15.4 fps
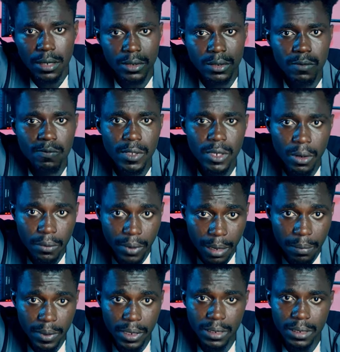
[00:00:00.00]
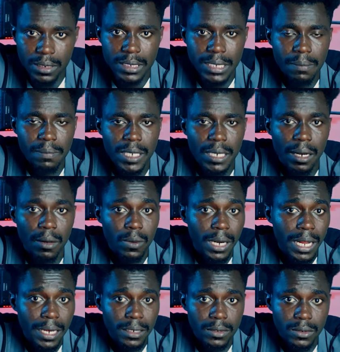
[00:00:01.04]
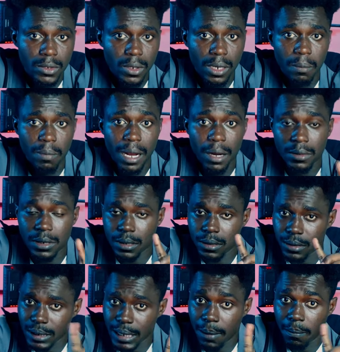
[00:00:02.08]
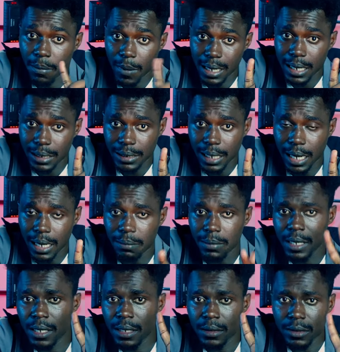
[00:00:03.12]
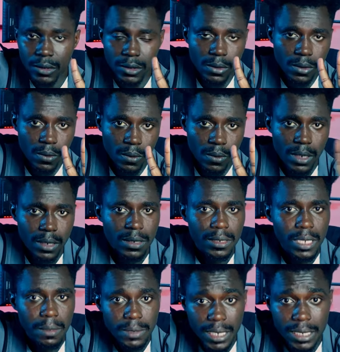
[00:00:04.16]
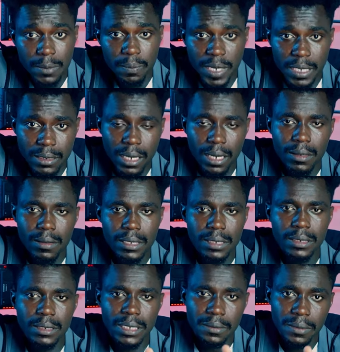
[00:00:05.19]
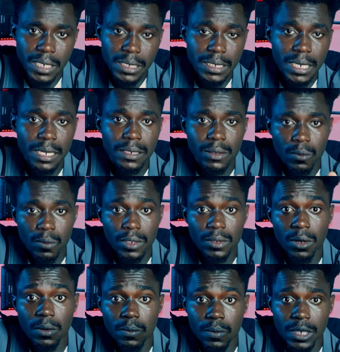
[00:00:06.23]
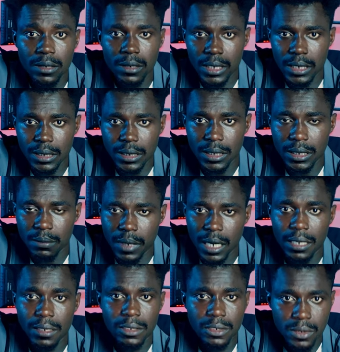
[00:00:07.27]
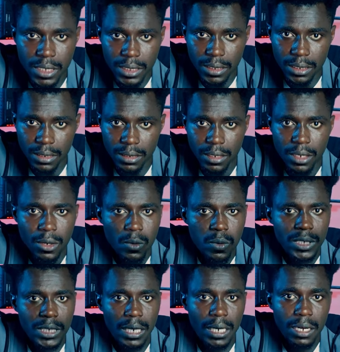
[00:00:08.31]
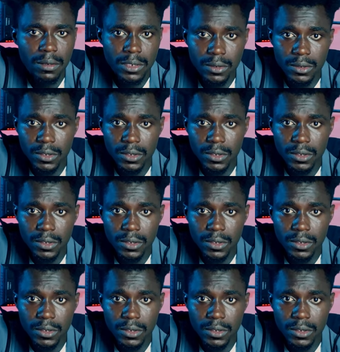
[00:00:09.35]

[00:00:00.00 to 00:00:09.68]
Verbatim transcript: U V unwrapping is something I would like to talk about some other time. Two, Substance Painter is integrated with Unreal Engine and Unity, which allows you